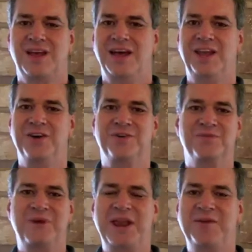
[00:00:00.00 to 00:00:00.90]
Hello,
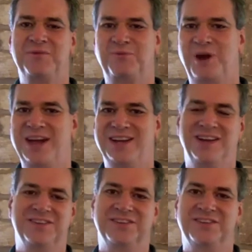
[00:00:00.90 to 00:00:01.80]
my name's Brad
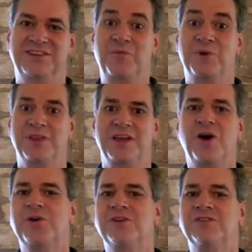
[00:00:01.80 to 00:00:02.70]
Cousins. I'm one of the
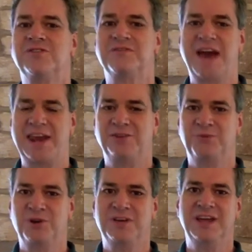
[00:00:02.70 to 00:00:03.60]
owners of Advantage
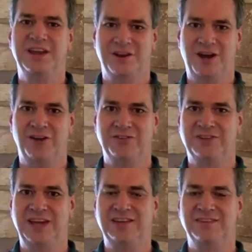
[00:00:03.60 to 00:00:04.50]
Moving here in Austin,
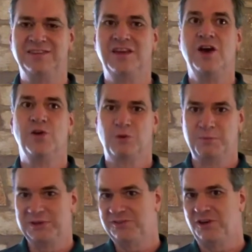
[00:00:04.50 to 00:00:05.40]
Texas. We've
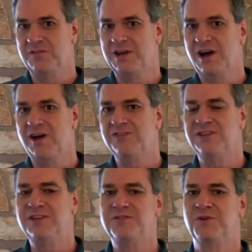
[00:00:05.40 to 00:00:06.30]
been serving
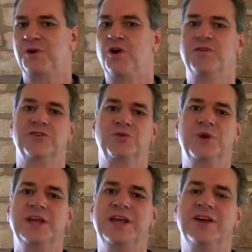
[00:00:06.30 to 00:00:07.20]
Austin for over
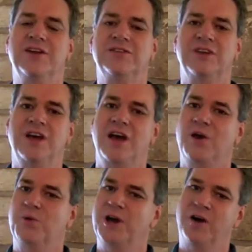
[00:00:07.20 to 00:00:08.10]
20 years.
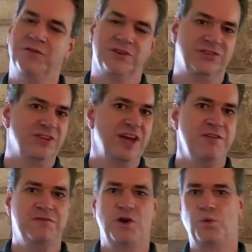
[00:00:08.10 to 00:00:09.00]
We offer
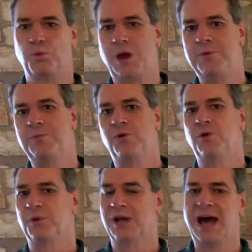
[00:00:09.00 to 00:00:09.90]
safe,
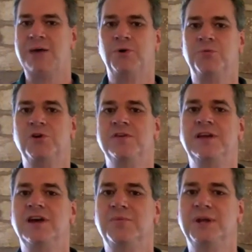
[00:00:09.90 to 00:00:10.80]
reputable, reliable
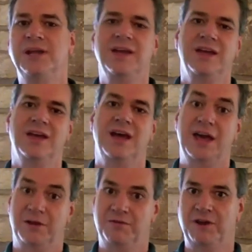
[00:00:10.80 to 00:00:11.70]
moving company
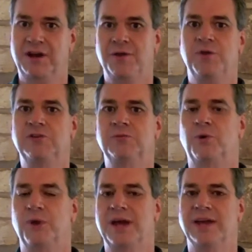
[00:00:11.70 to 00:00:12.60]
at a very reasonable
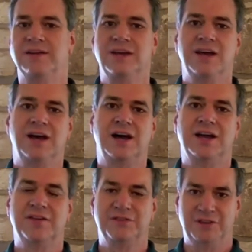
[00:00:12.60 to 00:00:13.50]
rate. Uh,
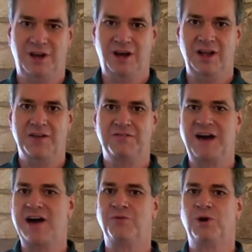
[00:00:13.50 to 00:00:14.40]
give us a call at
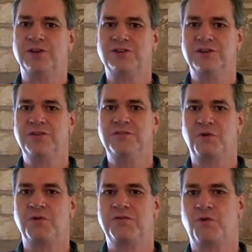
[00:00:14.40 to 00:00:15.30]

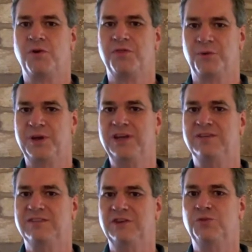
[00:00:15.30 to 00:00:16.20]

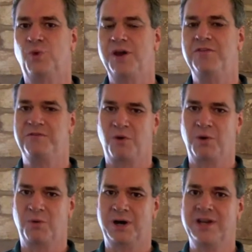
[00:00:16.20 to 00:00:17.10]

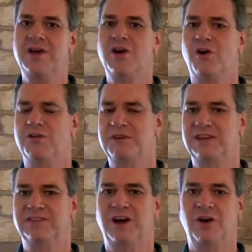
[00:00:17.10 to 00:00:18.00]
512-443-6141 or visit
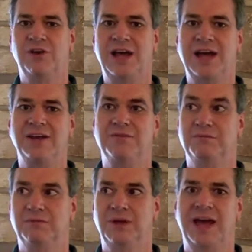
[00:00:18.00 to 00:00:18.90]
us online
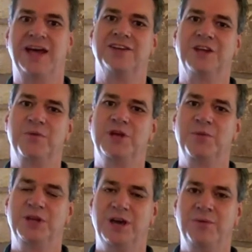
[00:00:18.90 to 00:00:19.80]
at
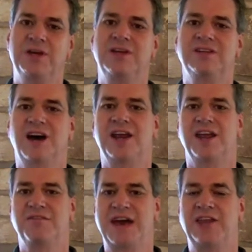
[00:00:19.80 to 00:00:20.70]

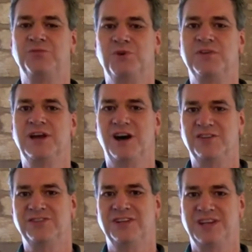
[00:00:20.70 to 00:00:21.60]

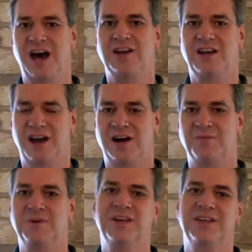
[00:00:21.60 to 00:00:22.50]
www.advantagemovingaustin.com.
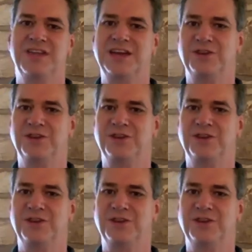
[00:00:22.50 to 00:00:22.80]
Thank